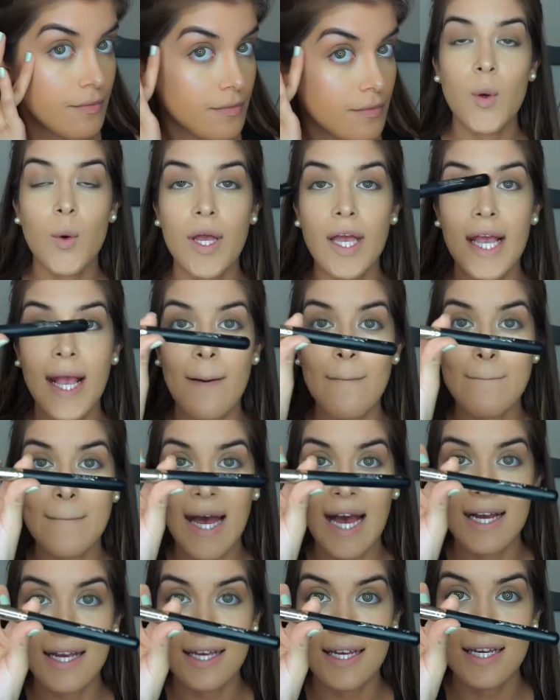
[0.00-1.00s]
Going
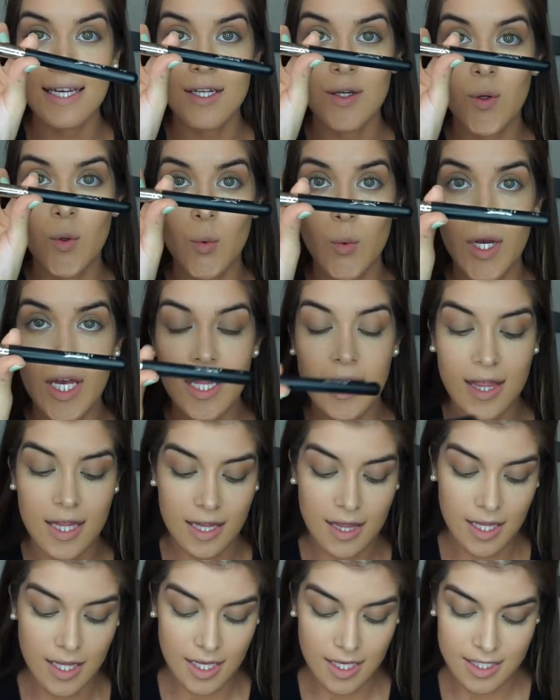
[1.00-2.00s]
back in with
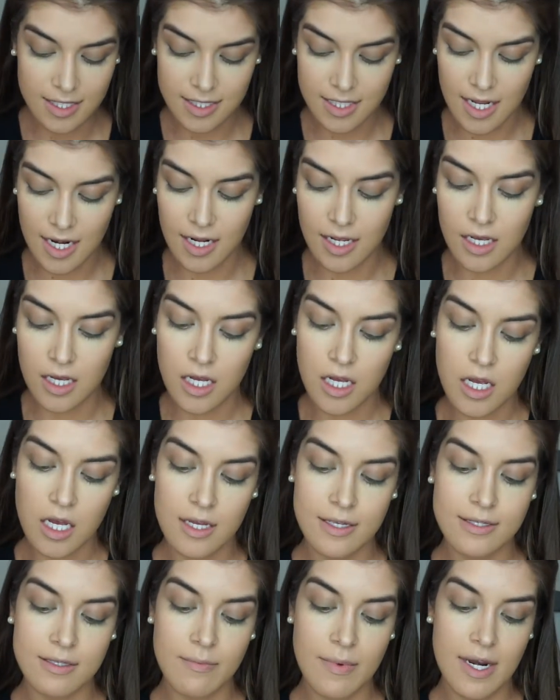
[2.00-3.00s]
the Aesthetica
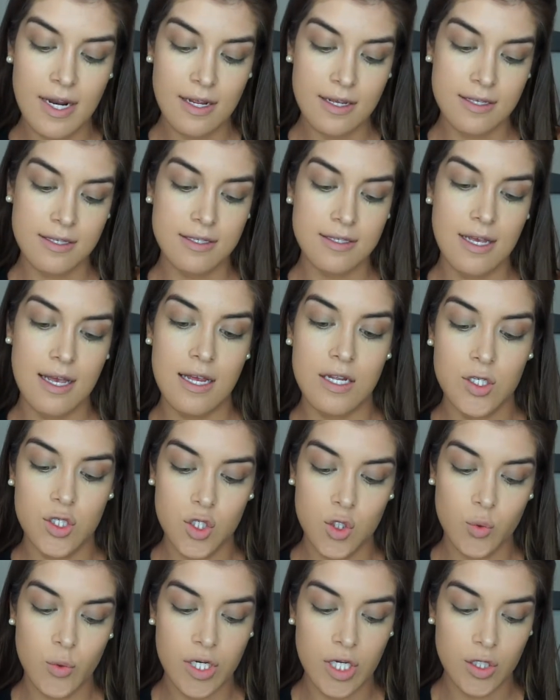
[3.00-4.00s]
Cosmetics
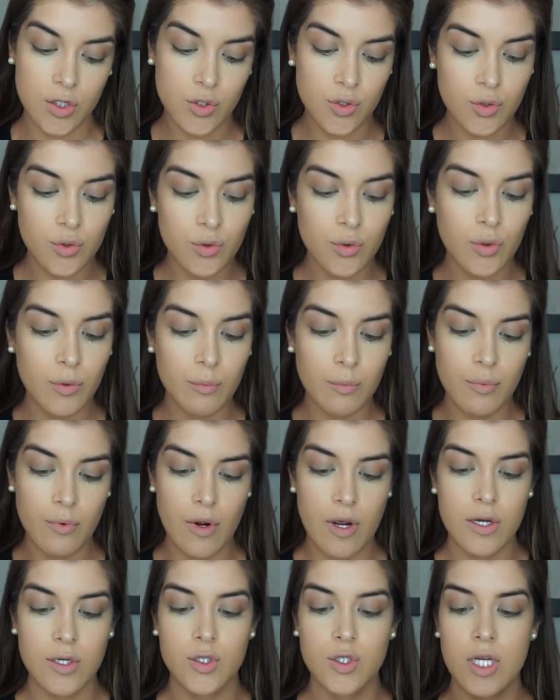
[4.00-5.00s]
H22
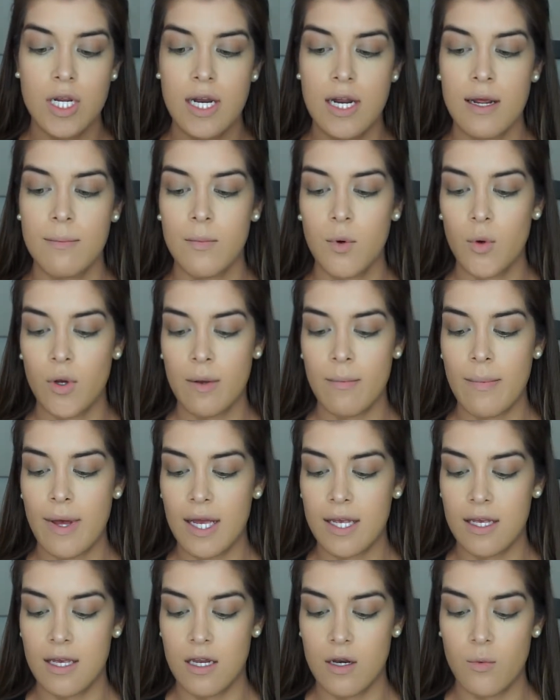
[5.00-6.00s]
brush, and I'm going
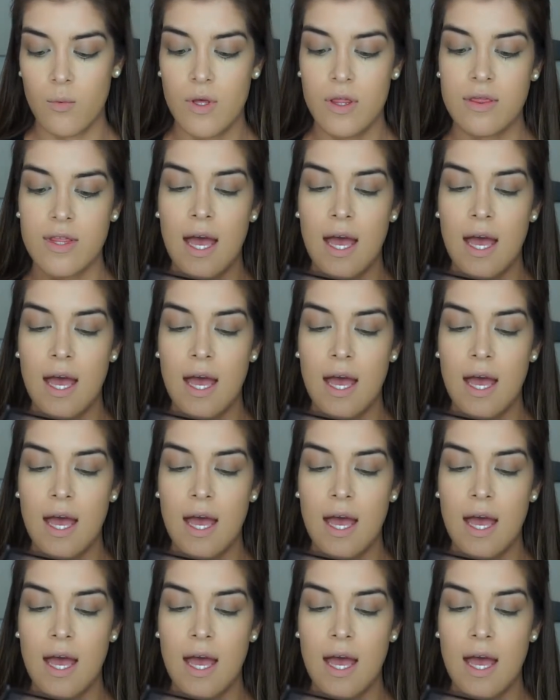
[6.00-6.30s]
back in with